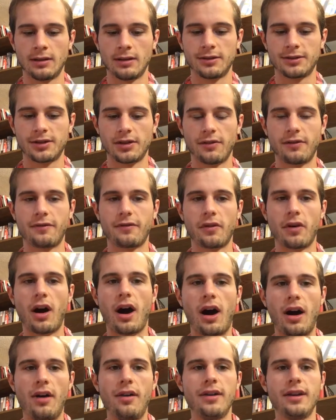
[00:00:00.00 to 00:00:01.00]
So for
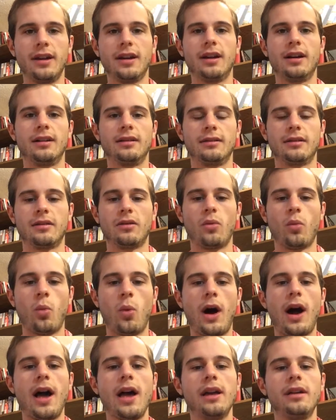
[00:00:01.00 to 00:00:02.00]
Arya,
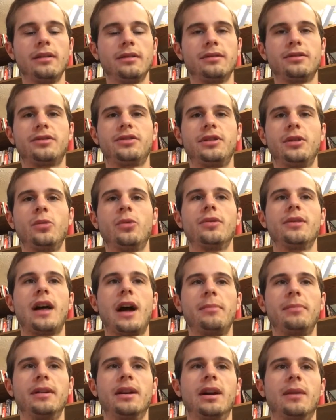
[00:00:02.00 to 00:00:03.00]
why she will
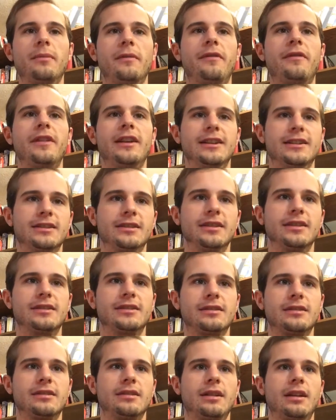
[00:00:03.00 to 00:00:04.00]
not become
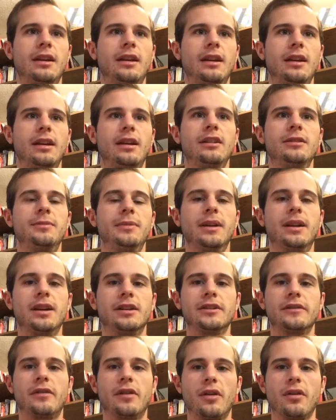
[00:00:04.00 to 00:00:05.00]
faceless is
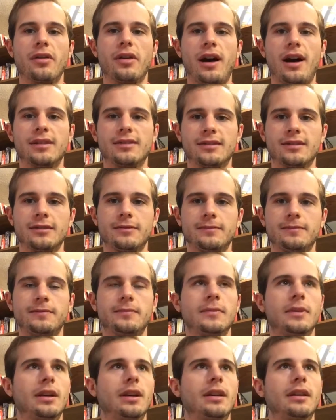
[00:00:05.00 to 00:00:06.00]
because of her thoughts.
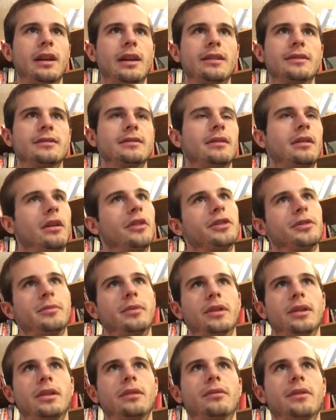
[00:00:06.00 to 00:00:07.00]
That is
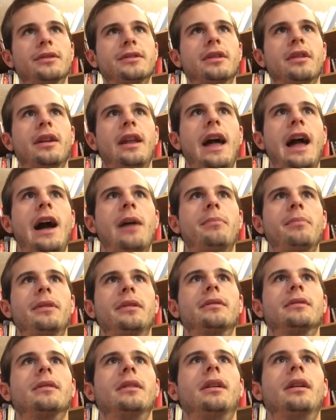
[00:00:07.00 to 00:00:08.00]
ultimately what's going to
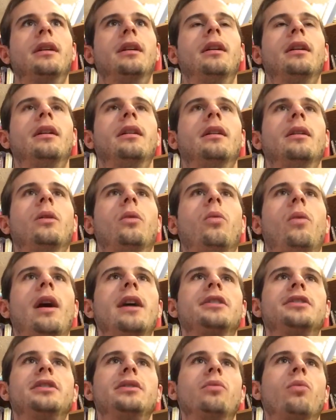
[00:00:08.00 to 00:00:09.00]
happen.
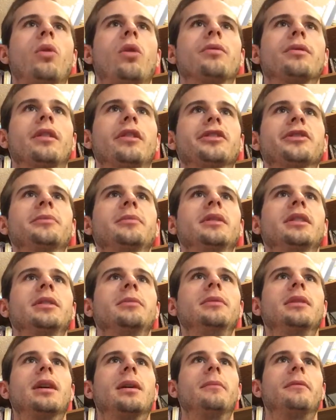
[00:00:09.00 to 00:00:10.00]
Why she won't
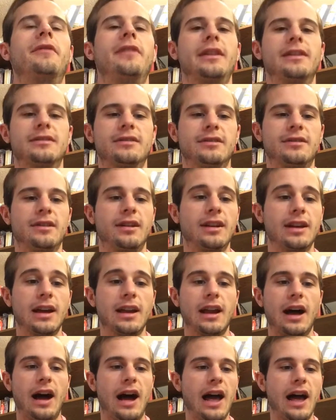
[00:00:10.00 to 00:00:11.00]
ultimately become faceless.
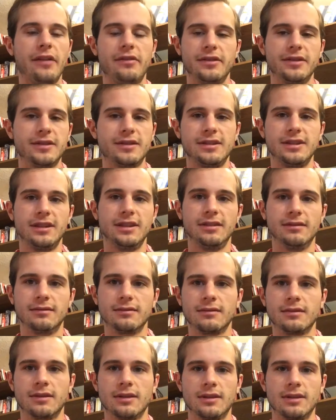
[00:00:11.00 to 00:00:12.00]
Again, I haven't
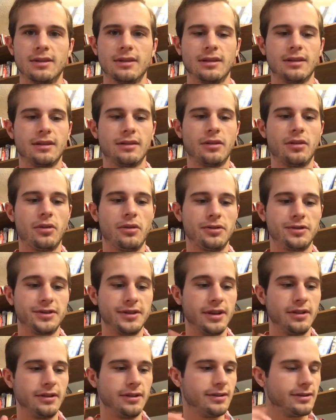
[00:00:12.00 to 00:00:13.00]
seen the whole
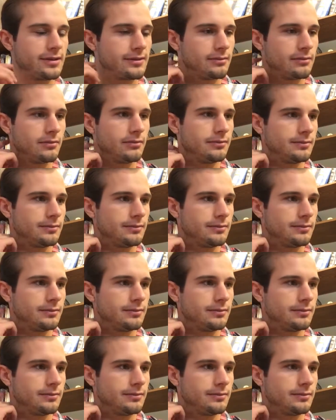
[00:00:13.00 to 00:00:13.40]
series.